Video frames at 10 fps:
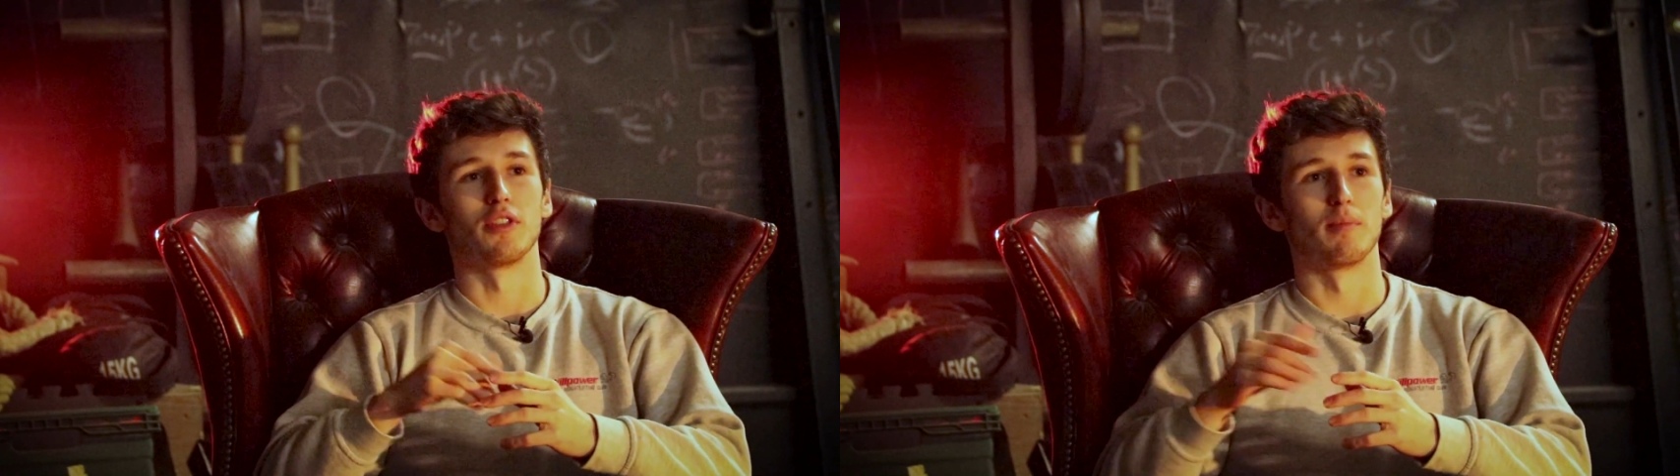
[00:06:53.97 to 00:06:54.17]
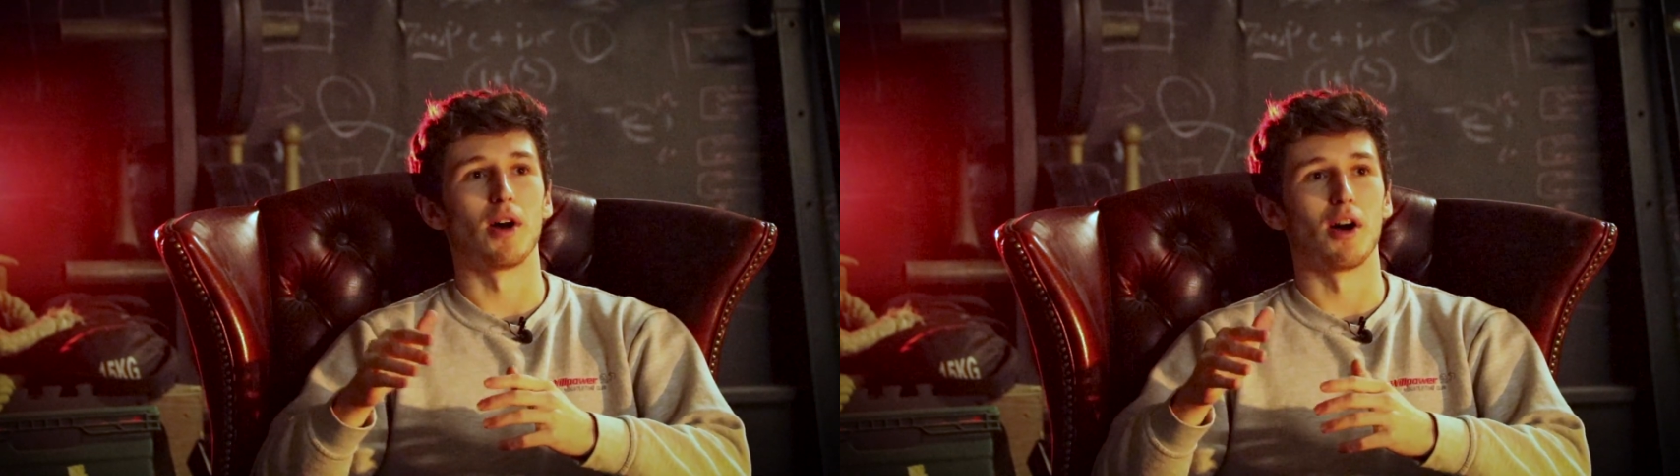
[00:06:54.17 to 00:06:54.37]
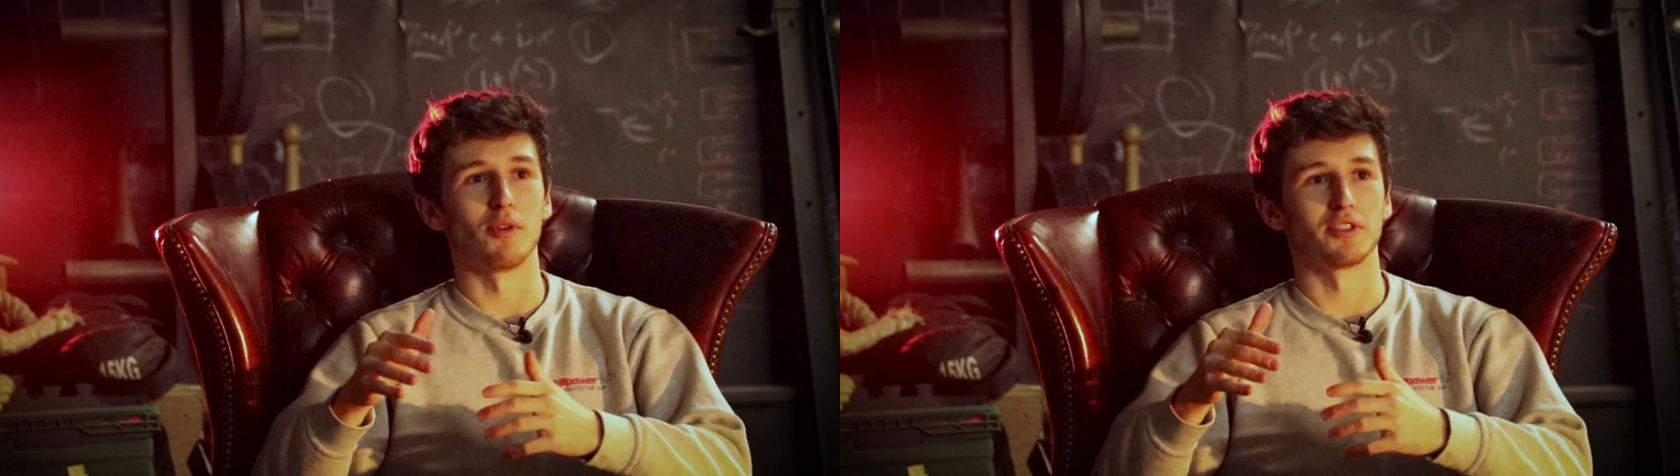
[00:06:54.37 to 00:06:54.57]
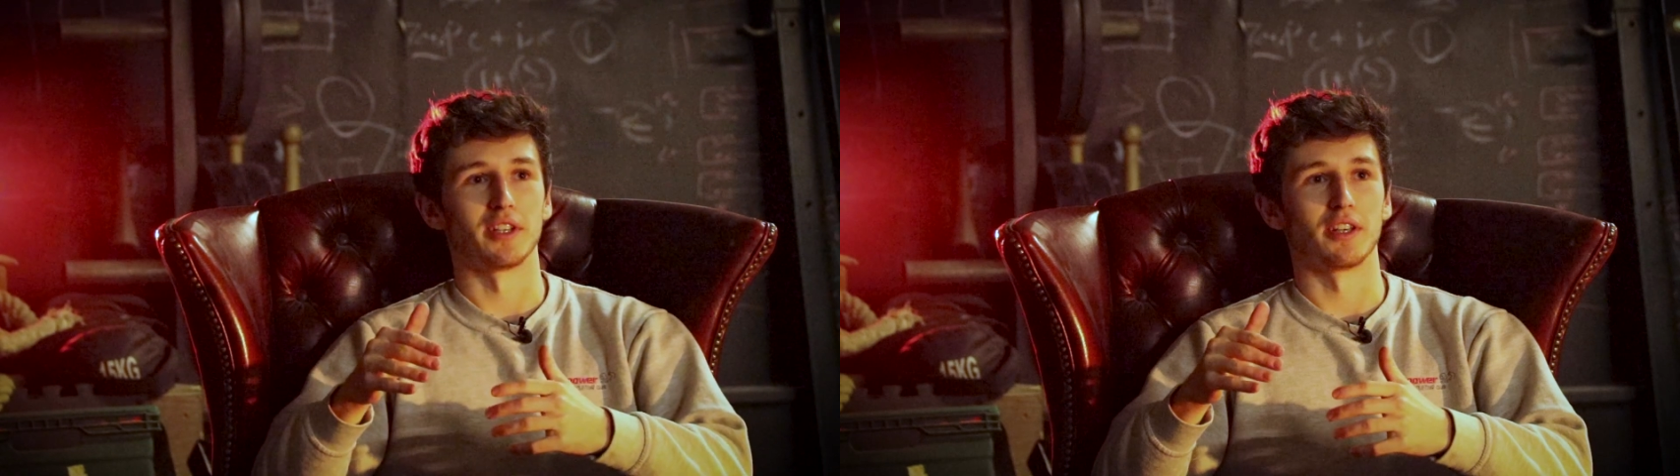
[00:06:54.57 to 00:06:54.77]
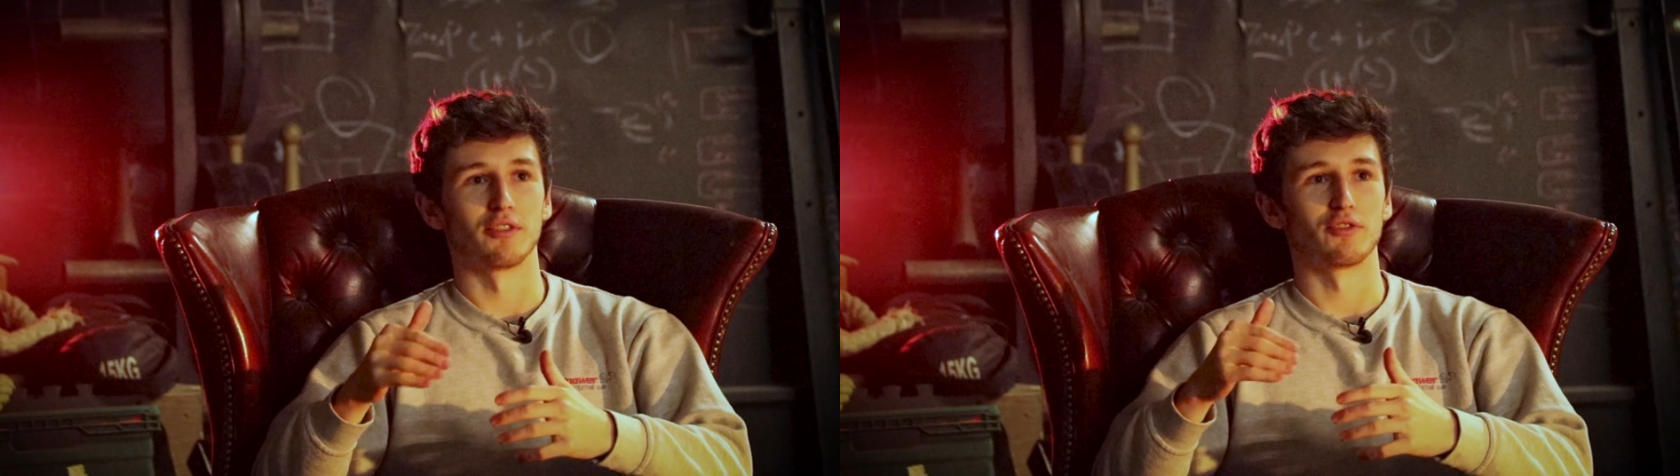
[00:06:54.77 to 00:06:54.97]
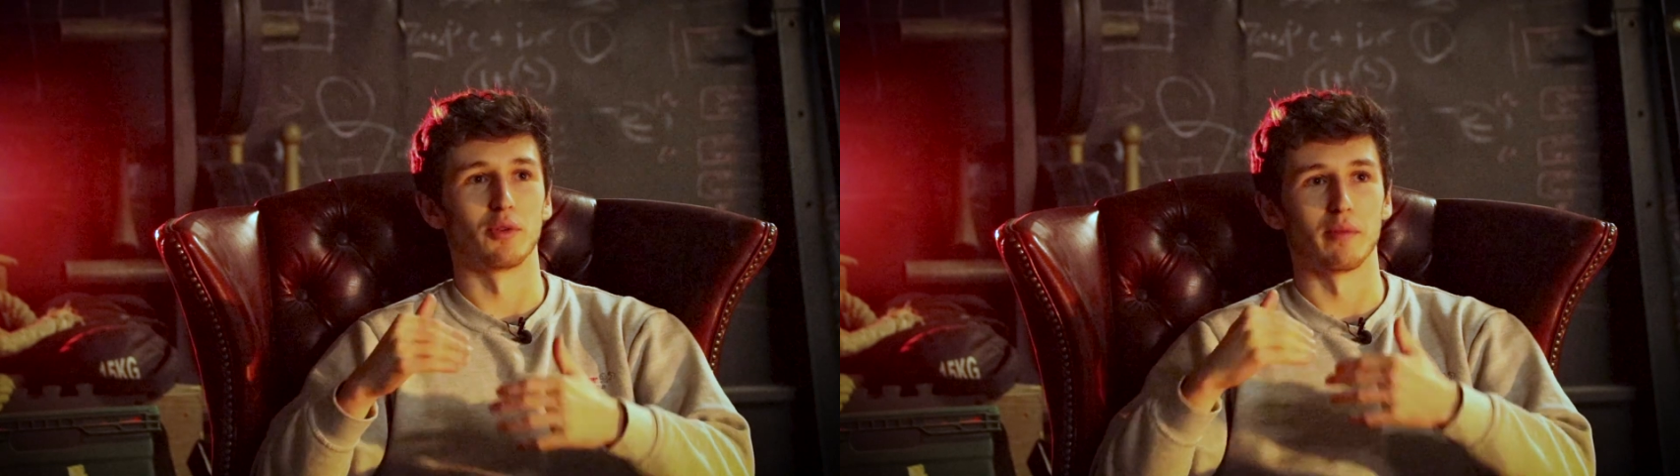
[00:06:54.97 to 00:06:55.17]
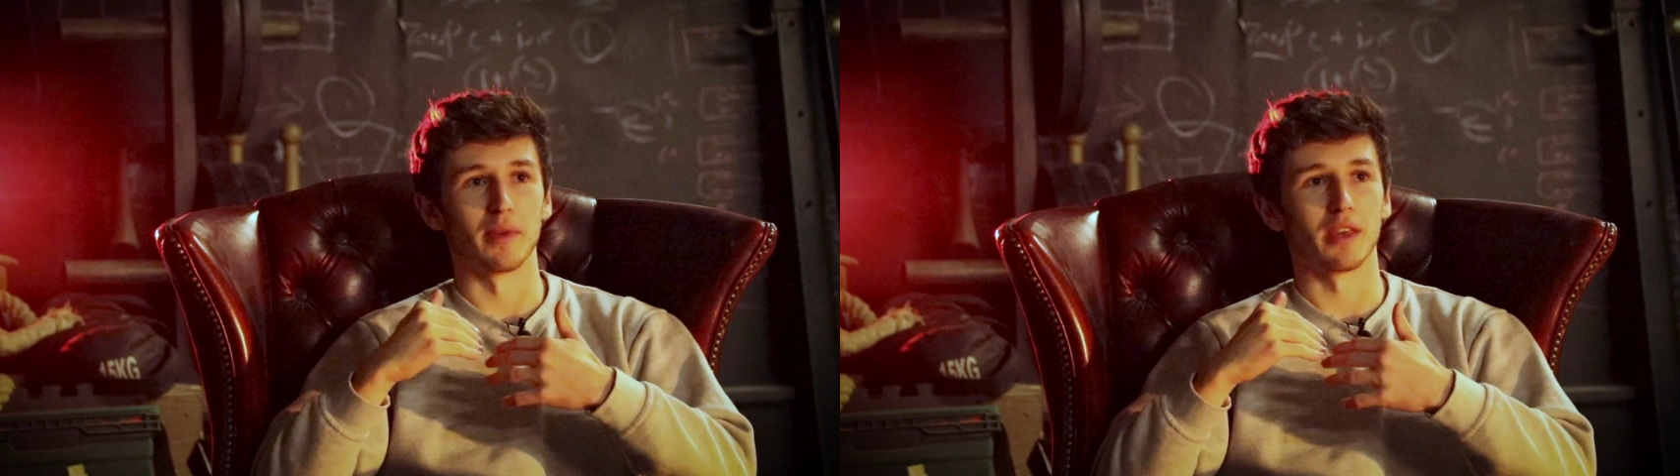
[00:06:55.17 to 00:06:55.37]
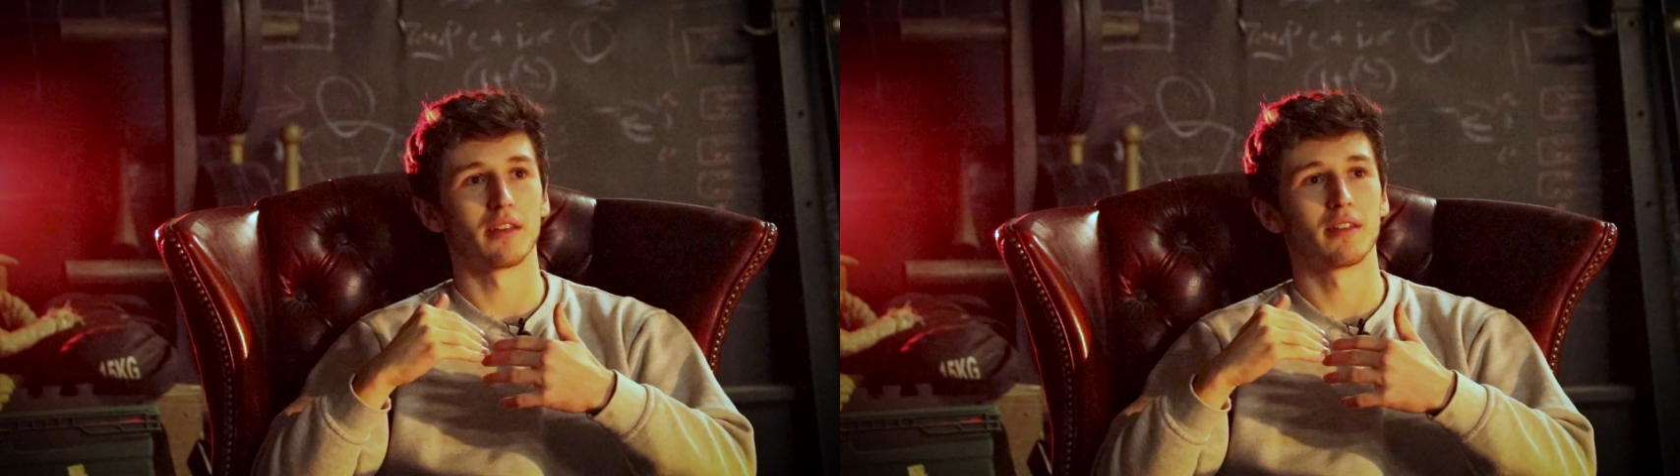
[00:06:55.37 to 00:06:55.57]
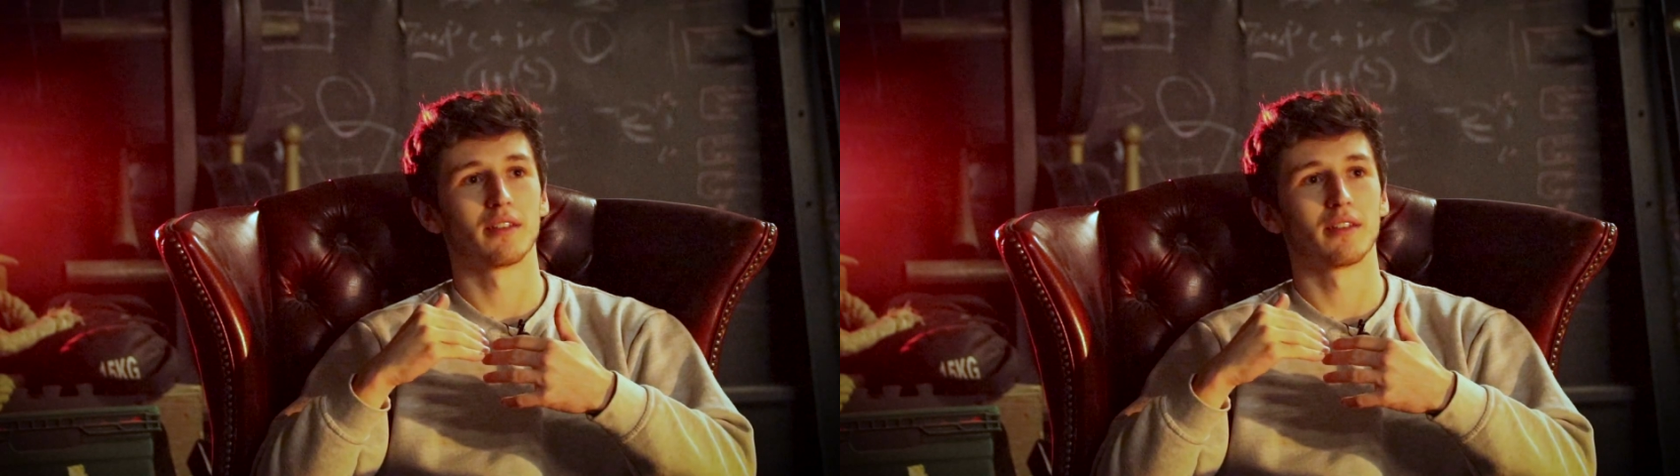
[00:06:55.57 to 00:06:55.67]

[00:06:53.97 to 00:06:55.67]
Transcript: The bar wasn't in control of me.